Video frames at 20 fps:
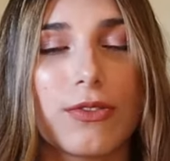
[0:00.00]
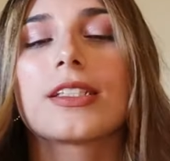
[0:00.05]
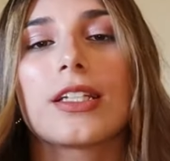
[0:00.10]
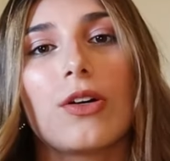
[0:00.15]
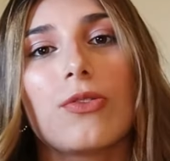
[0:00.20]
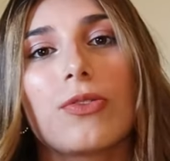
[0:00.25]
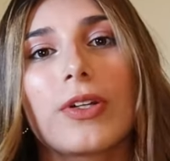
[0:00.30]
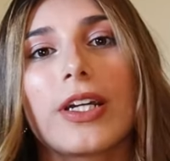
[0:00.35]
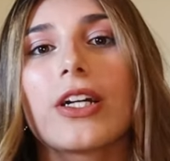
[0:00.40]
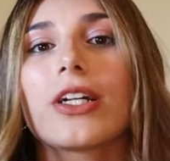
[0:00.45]

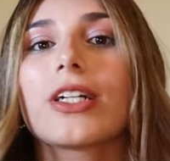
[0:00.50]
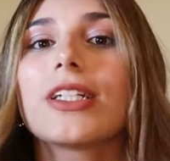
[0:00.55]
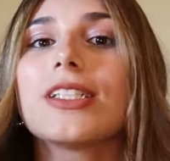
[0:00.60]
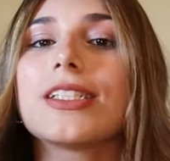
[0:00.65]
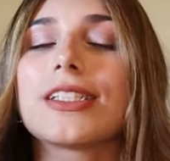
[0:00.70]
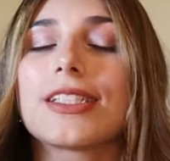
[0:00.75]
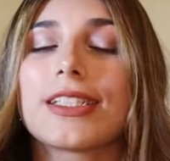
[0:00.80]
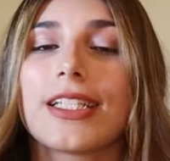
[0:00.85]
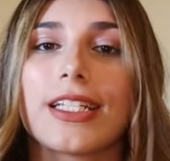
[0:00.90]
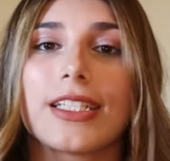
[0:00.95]
Self-care
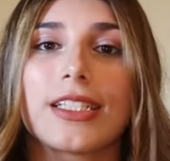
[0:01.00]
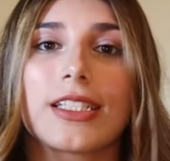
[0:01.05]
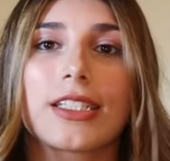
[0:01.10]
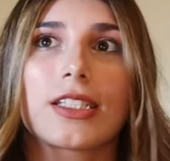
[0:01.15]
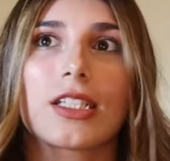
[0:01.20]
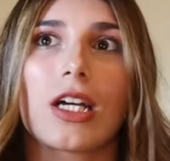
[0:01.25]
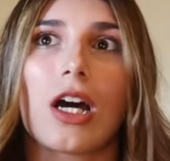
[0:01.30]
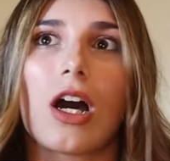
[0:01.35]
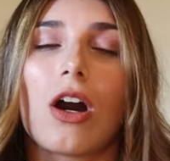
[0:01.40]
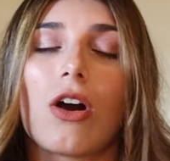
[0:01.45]

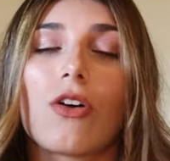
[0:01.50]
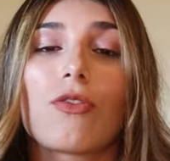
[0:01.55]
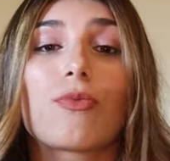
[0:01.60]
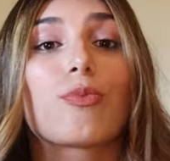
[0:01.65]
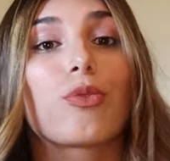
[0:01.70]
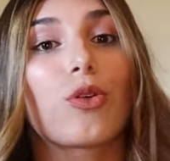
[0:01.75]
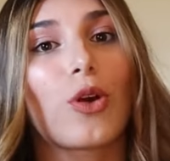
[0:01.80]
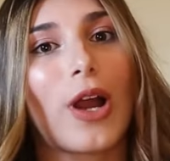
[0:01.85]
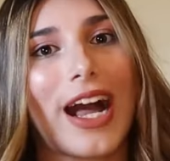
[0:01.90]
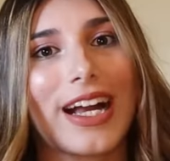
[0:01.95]
consists
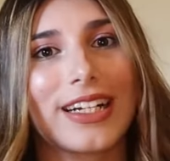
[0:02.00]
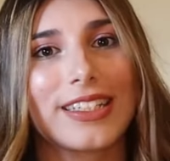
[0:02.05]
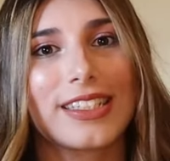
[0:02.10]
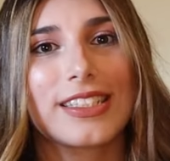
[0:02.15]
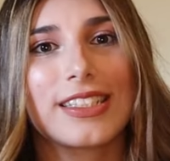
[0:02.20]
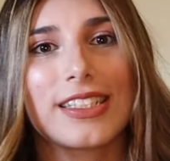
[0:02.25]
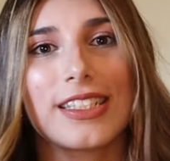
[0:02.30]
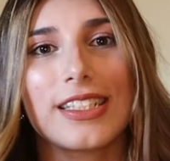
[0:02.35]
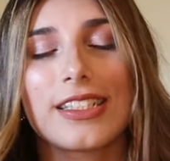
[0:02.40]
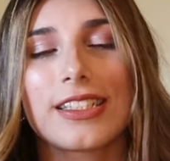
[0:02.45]
of
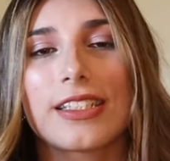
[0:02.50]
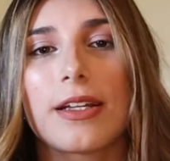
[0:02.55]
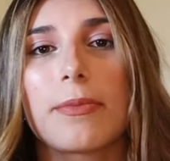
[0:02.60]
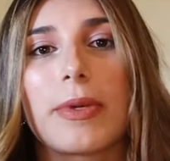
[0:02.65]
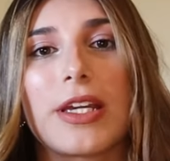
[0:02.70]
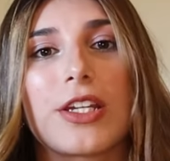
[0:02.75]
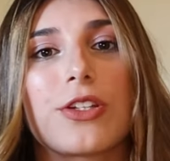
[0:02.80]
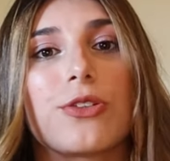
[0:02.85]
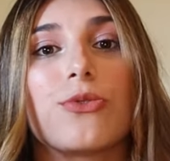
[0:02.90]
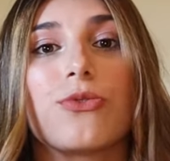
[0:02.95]
practices
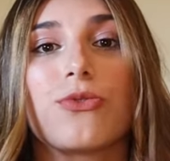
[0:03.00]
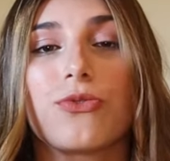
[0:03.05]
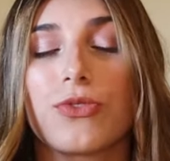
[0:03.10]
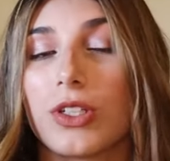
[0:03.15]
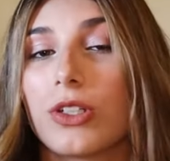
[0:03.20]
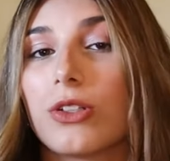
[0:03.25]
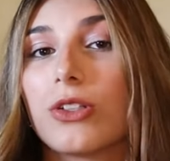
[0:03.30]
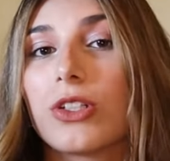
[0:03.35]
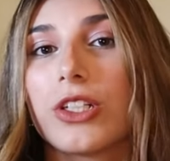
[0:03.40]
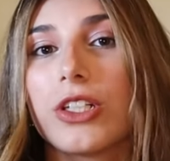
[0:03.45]
that make you
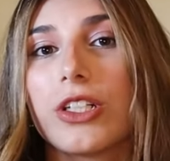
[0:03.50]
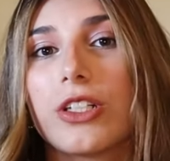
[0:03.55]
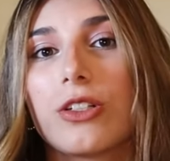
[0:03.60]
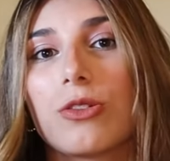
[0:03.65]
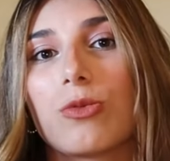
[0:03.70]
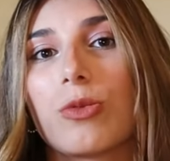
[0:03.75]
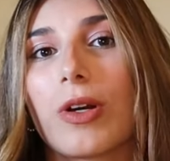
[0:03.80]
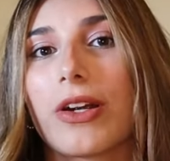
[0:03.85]
feel good,